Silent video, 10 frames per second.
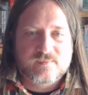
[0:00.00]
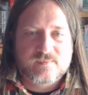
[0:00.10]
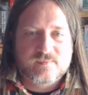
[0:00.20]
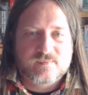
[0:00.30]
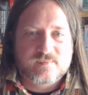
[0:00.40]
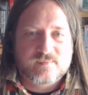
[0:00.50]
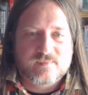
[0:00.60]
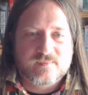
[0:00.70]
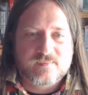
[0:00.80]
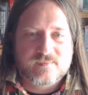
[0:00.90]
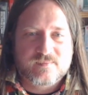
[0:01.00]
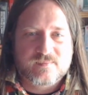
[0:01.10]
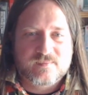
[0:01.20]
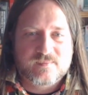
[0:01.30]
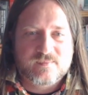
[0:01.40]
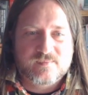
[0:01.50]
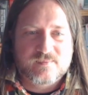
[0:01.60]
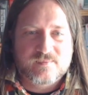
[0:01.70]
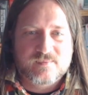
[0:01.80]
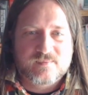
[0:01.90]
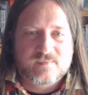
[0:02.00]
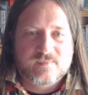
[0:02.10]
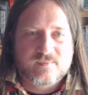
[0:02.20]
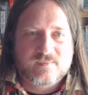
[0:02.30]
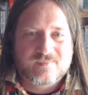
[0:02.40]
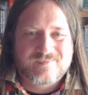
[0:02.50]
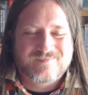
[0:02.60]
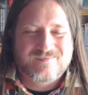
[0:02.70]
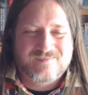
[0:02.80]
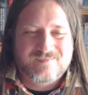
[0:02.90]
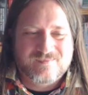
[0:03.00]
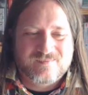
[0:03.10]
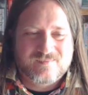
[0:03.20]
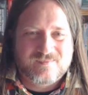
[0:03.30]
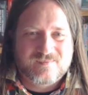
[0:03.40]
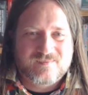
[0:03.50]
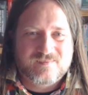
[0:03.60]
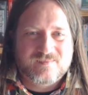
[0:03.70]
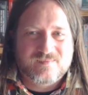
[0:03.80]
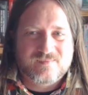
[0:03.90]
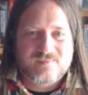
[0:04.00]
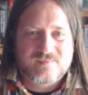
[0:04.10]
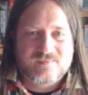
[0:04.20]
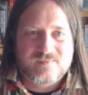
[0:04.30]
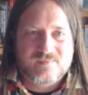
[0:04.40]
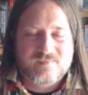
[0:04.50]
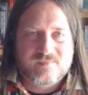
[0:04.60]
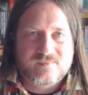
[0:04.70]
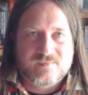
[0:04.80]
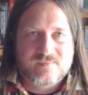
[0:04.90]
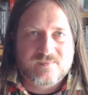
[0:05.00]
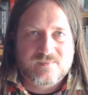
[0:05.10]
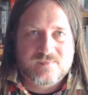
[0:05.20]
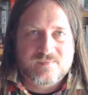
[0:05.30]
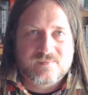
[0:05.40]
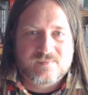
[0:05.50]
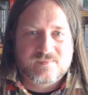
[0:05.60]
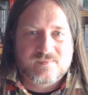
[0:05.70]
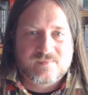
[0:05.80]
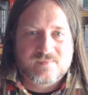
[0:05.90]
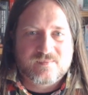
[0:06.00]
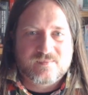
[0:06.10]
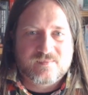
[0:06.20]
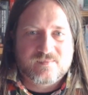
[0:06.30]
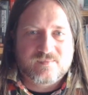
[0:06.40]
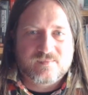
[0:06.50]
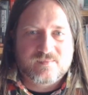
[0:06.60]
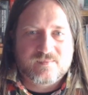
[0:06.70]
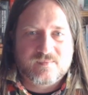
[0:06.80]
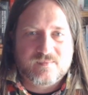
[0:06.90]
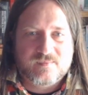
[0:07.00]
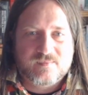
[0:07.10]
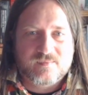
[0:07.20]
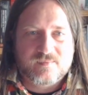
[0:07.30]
No words are spoken by the person on screen.